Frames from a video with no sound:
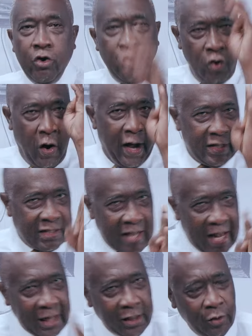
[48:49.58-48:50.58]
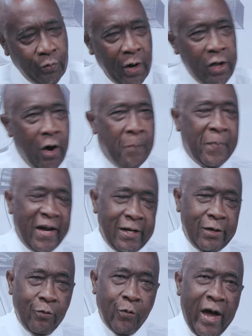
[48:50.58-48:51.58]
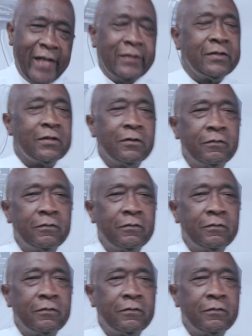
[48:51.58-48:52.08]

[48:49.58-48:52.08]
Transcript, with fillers: know exactly where your money went.